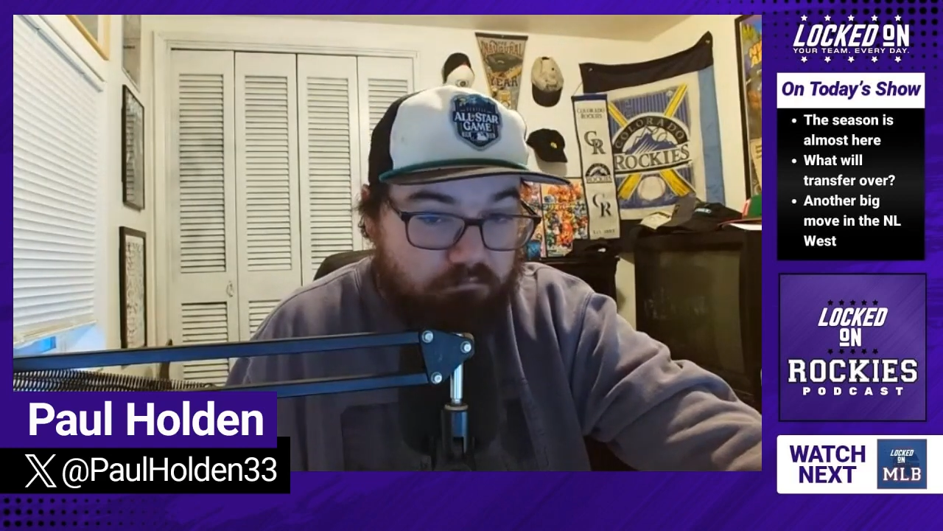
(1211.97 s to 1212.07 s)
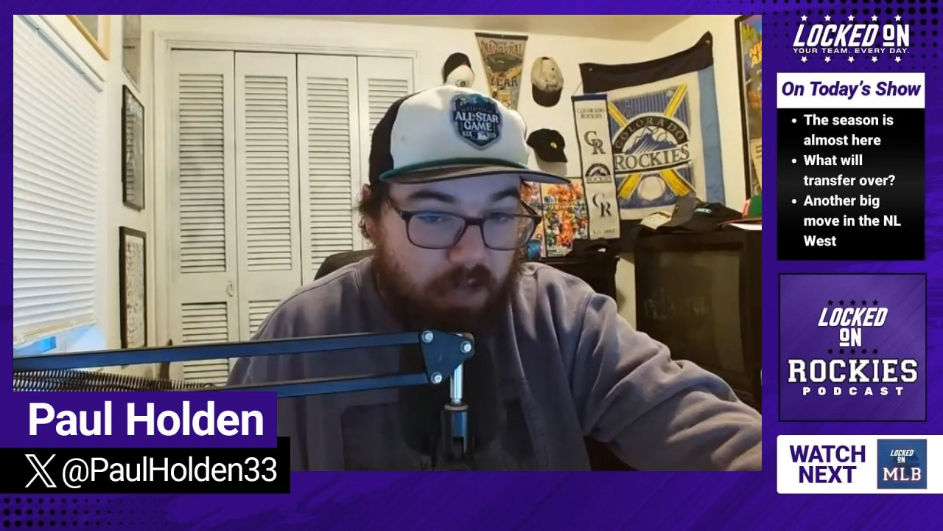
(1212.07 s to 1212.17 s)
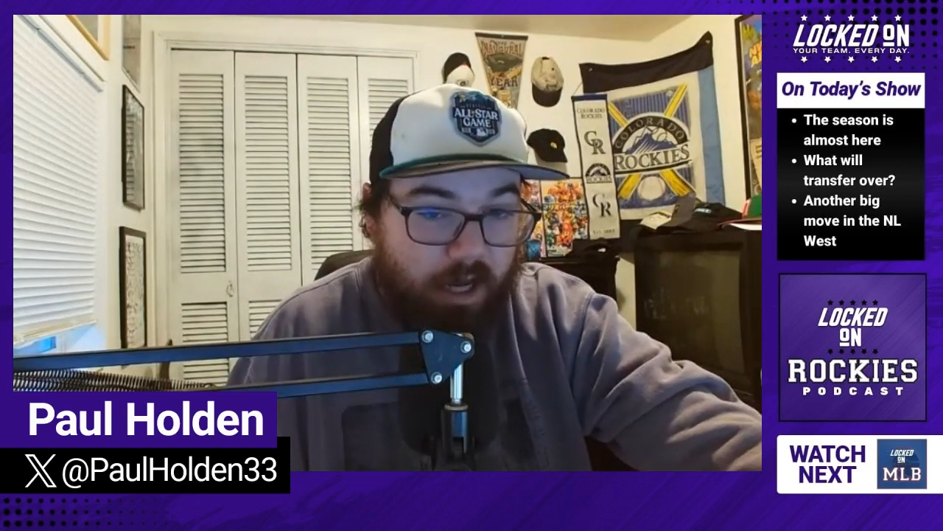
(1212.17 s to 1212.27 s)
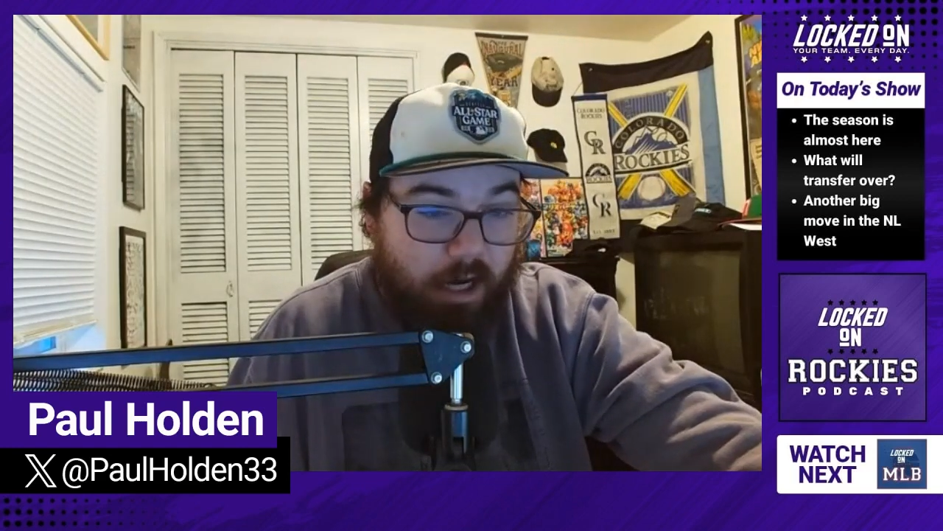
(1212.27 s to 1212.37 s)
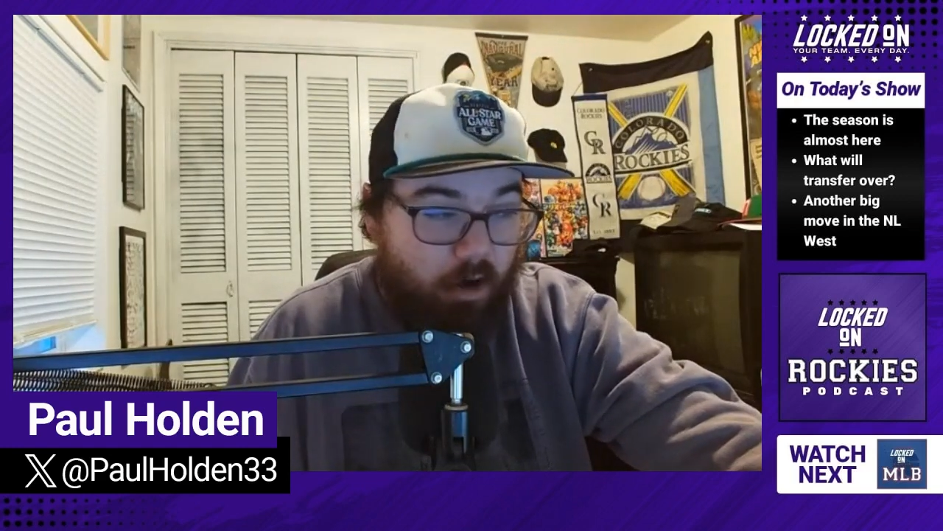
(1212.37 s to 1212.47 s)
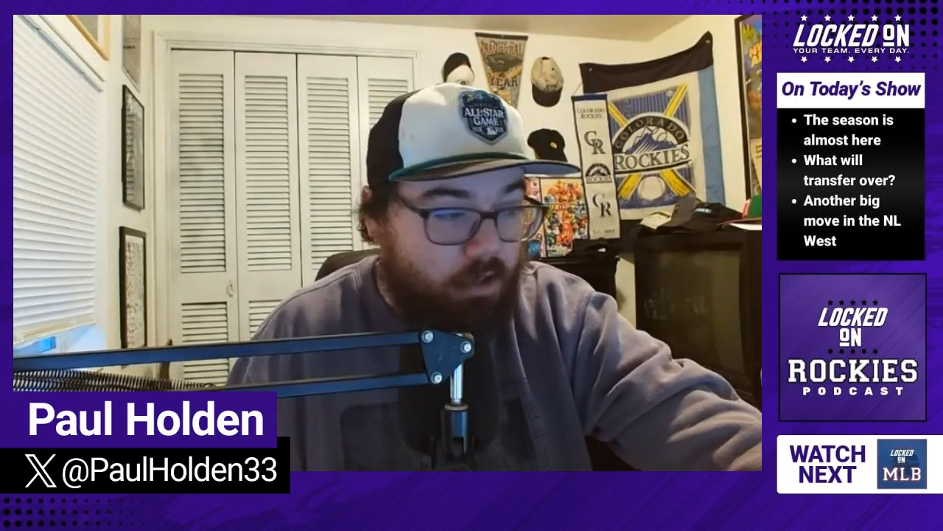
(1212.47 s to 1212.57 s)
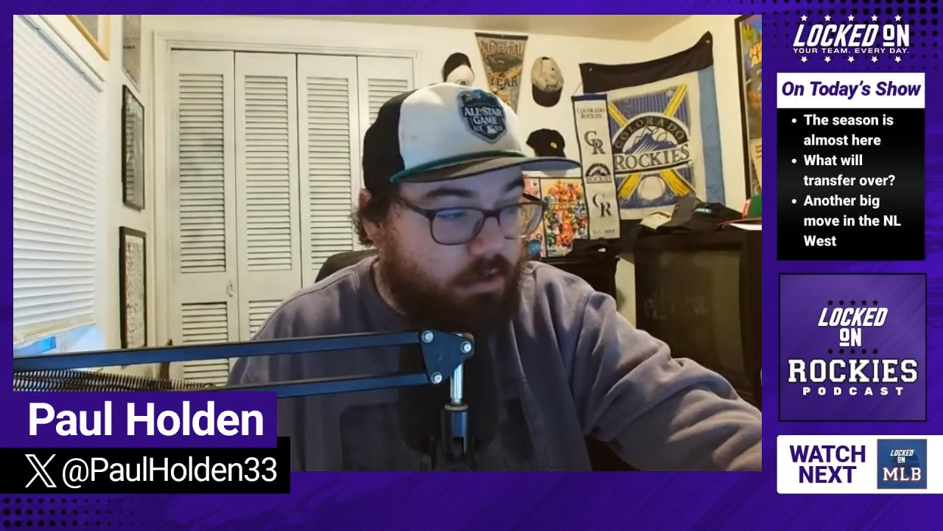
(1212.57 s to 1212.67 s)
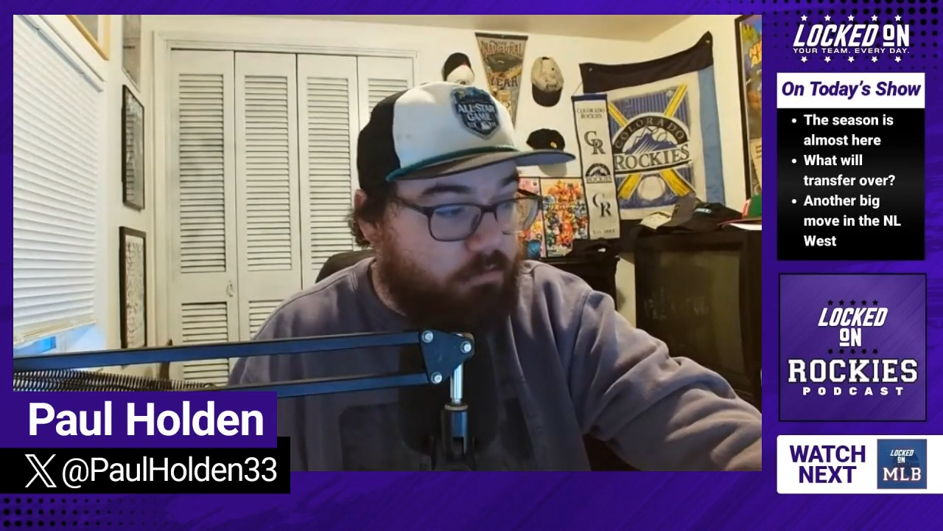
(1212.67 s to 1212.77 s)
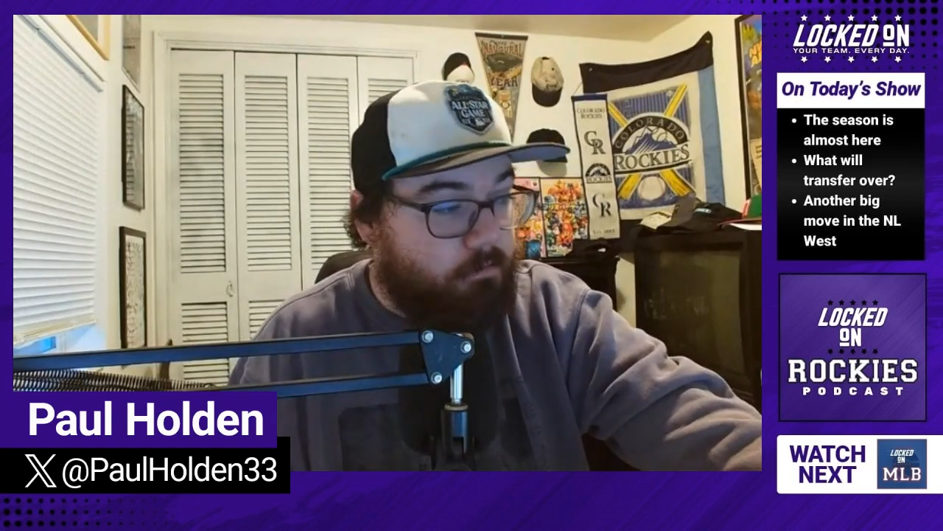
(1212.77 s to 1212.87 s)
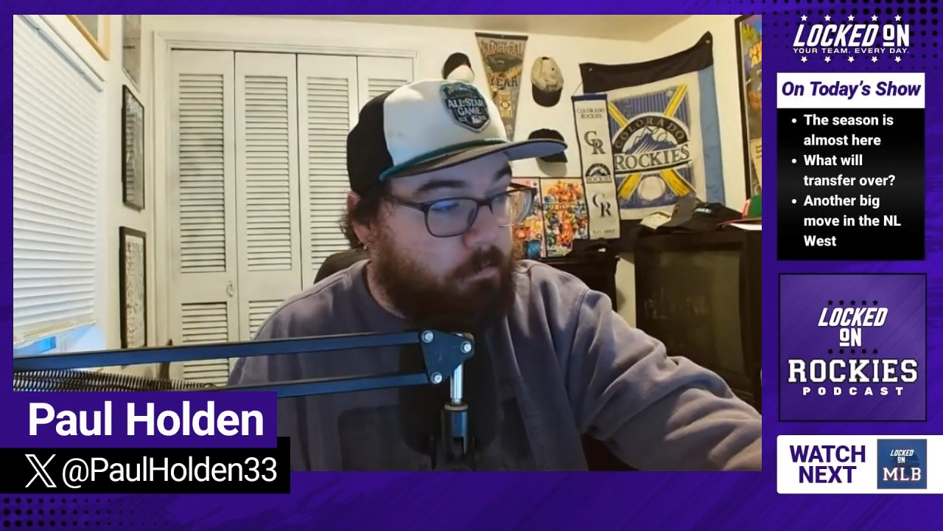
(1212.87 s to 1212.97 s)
I digress.